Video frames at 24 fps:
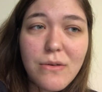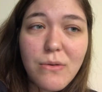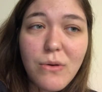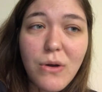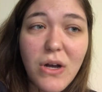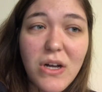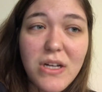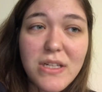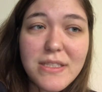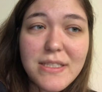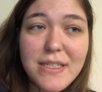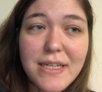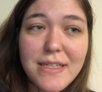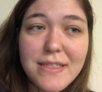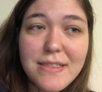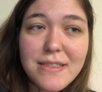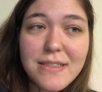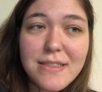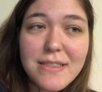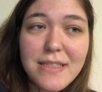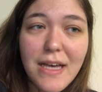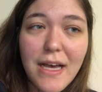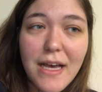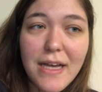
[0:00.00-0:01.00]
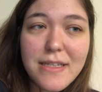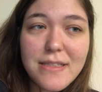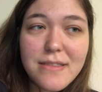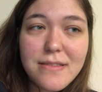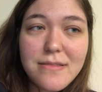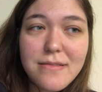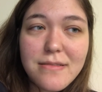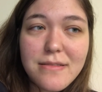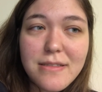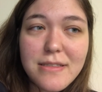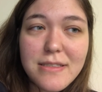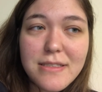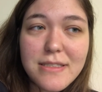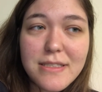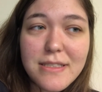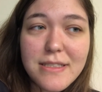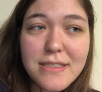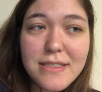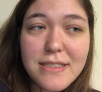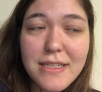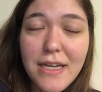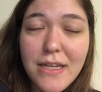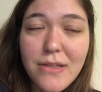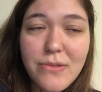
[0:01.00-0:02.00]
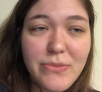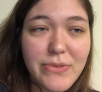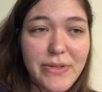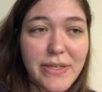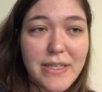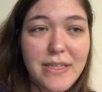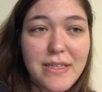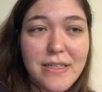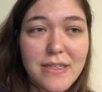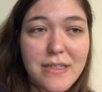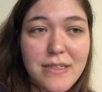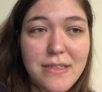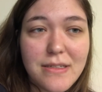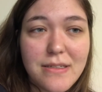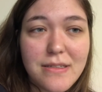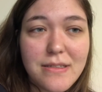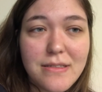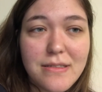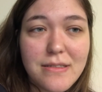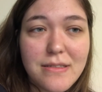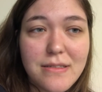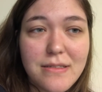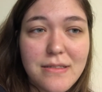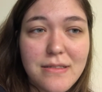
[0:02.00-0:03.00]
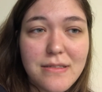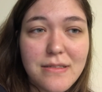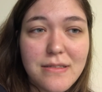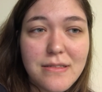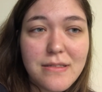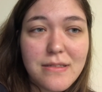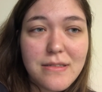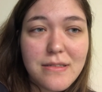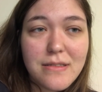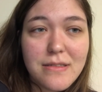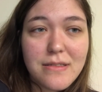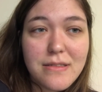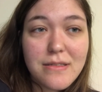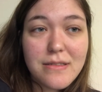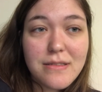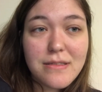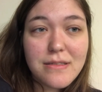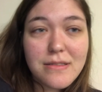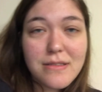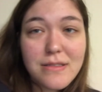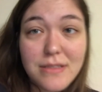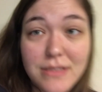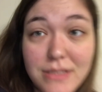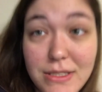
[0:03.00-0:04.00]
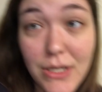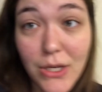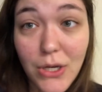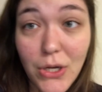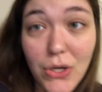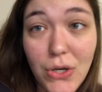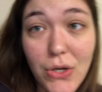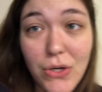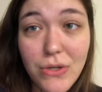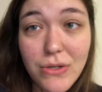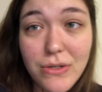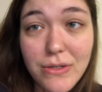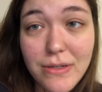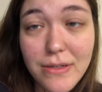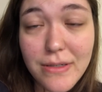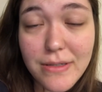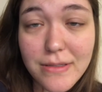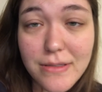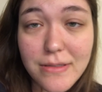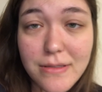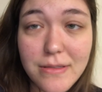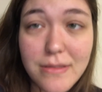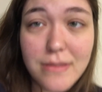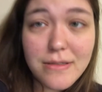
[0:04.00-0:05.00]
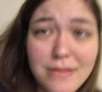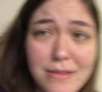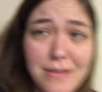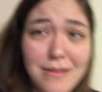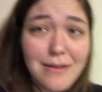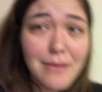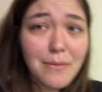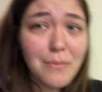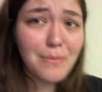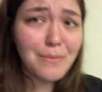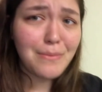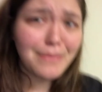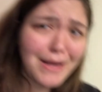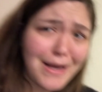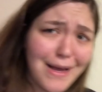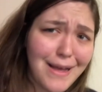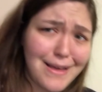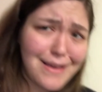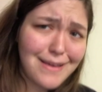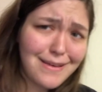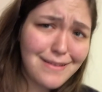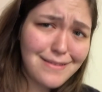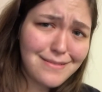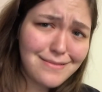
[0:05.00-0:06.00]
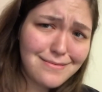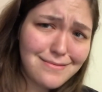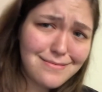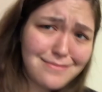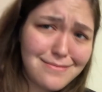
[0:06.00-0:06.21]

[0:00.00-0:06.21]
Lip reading: We're all dead inside. Because it's Dead Week. So, bye.